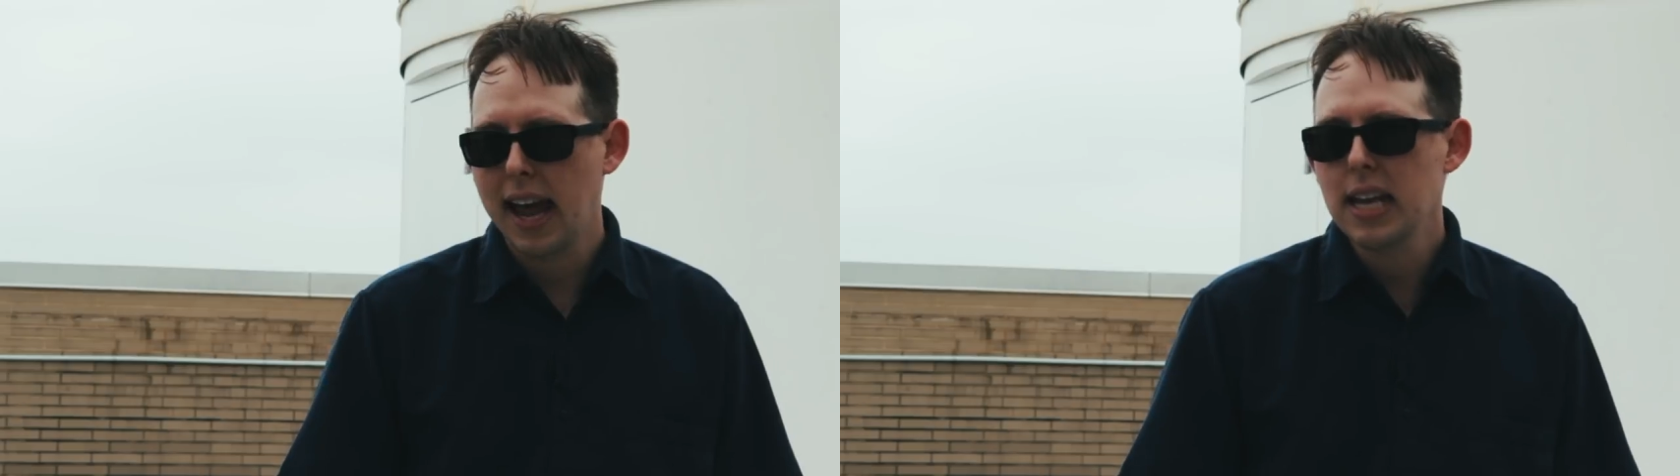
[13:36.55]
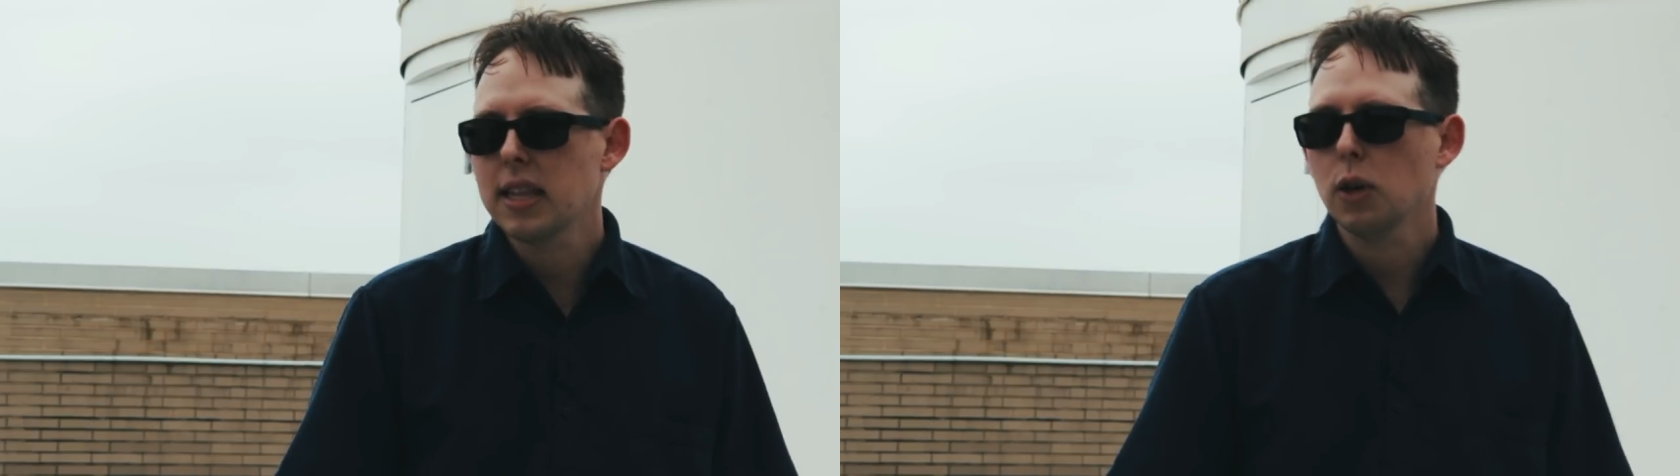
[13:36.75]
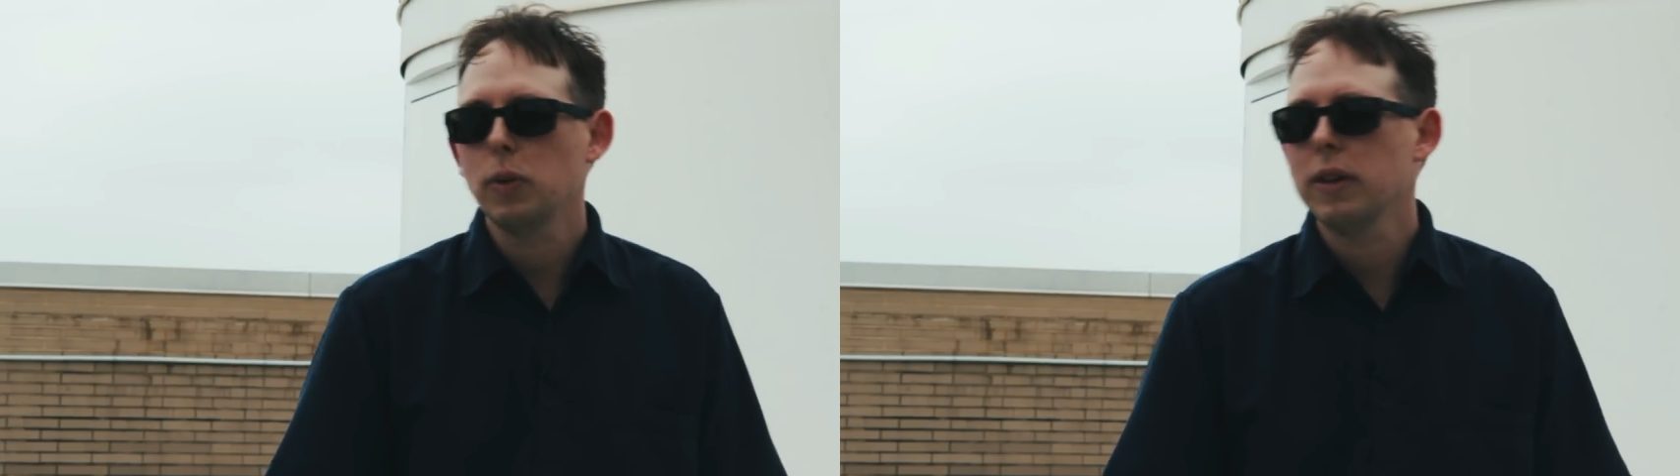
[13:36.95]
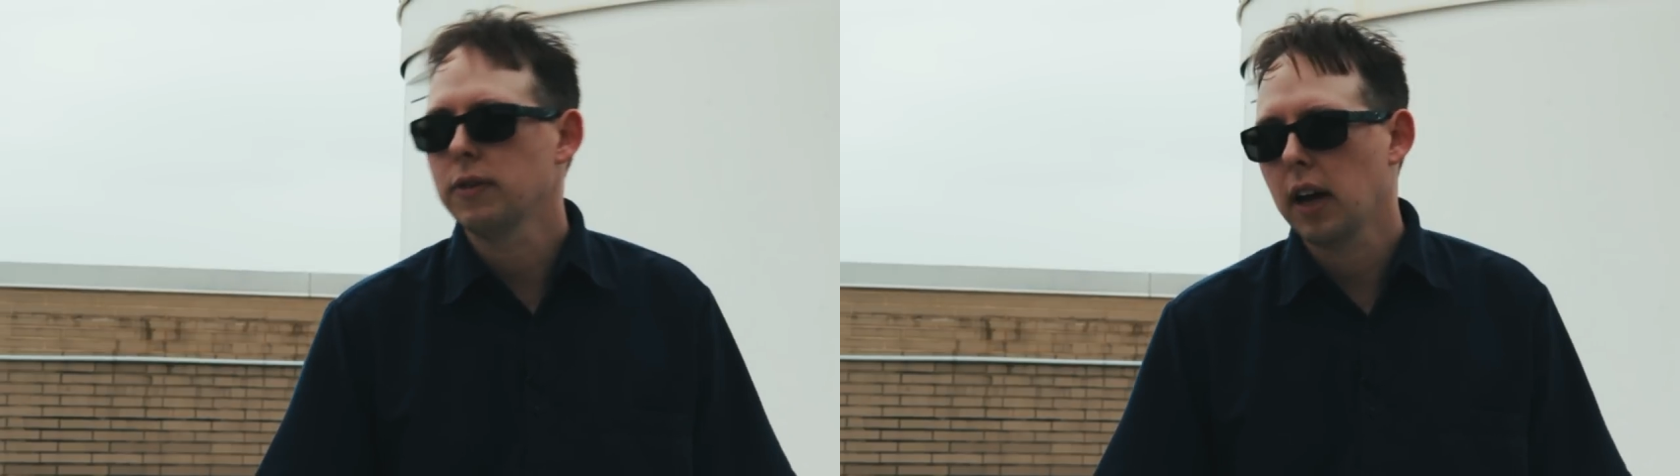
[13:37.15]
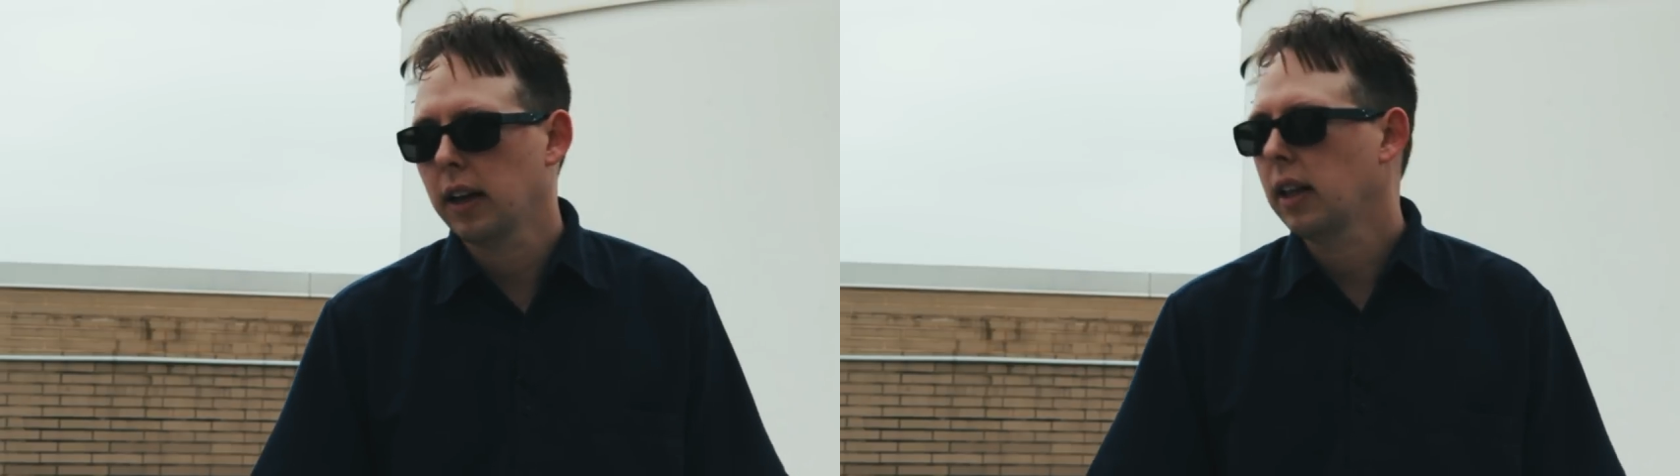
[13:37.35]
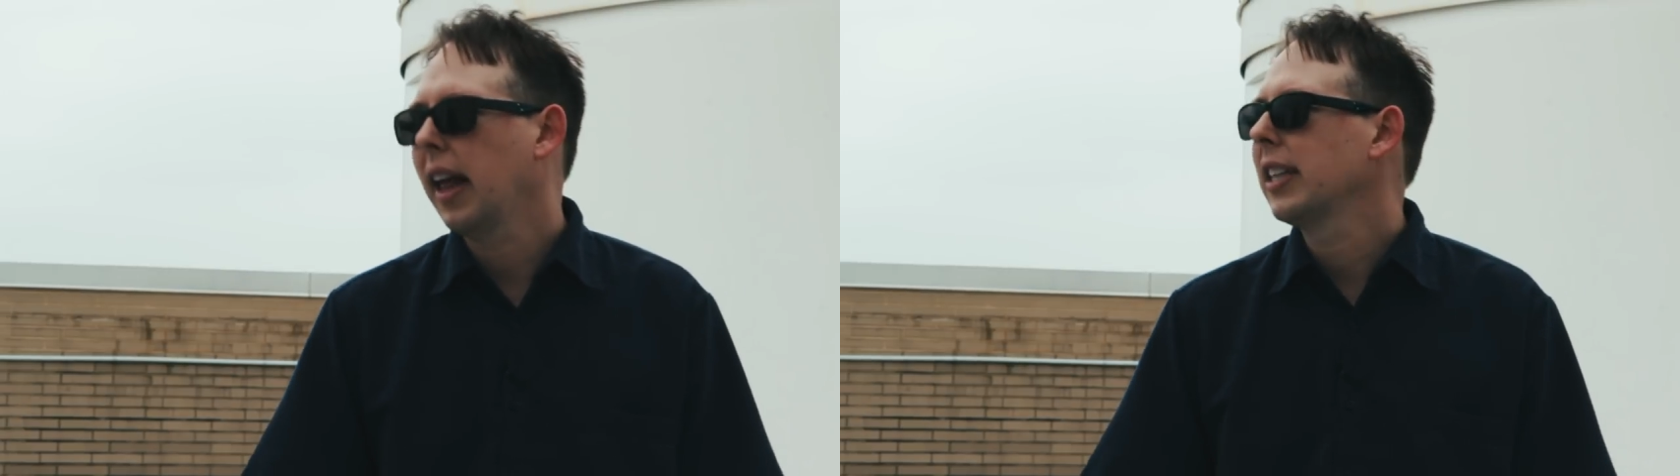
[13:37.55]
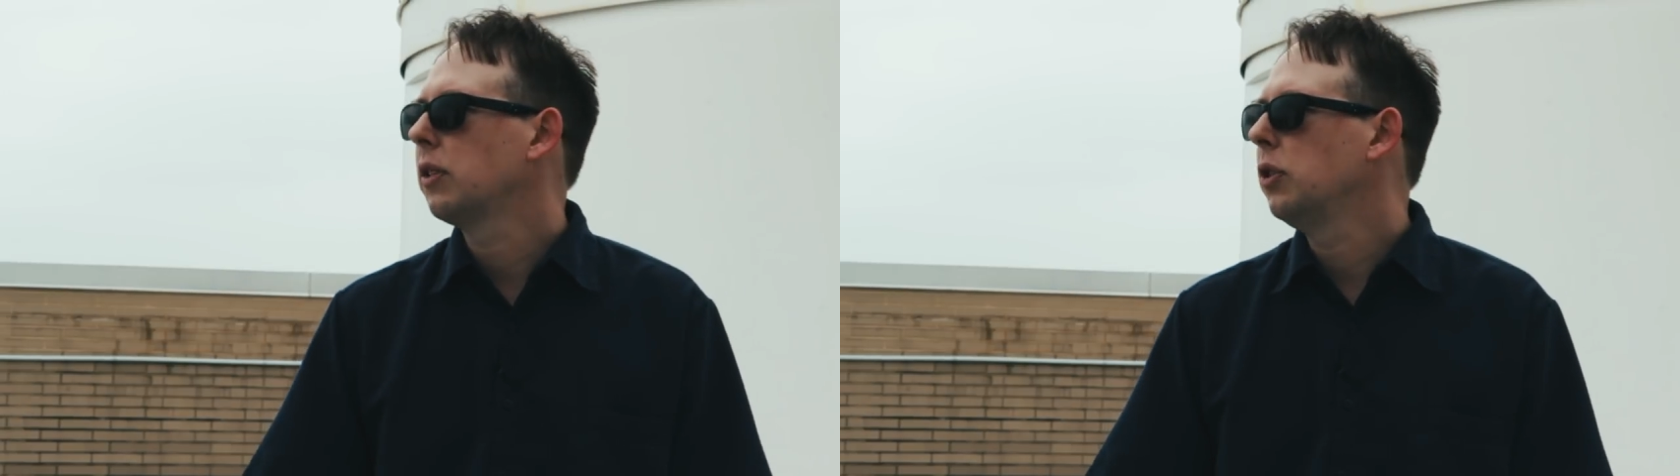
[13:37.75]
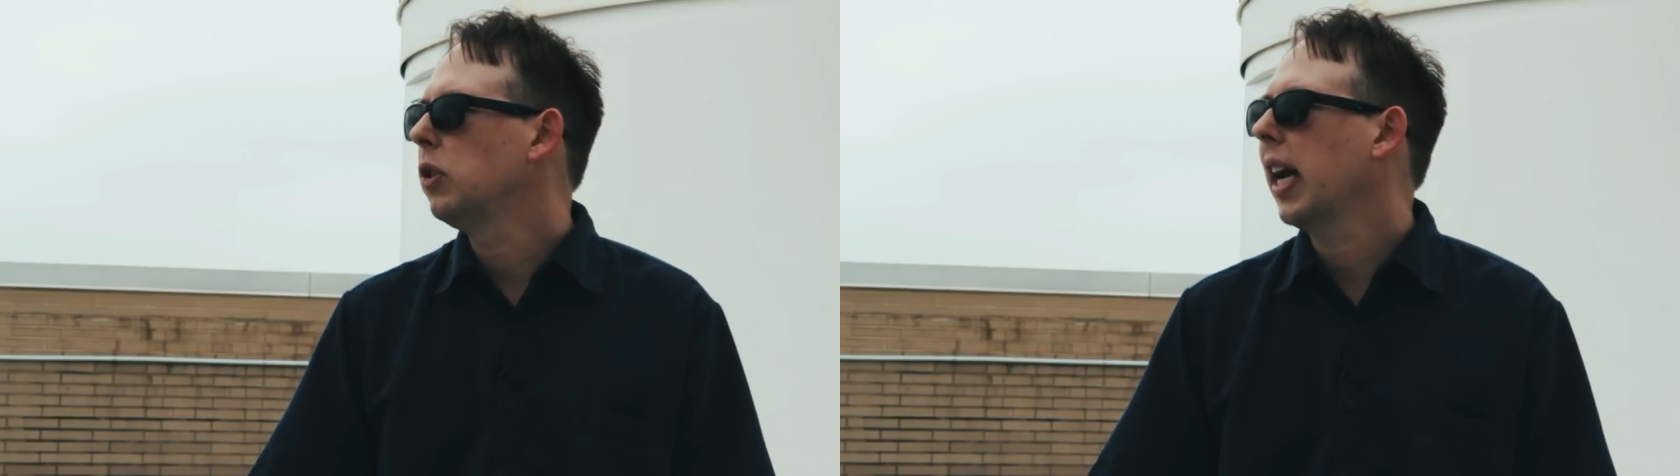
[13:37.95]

anything we've done in the last few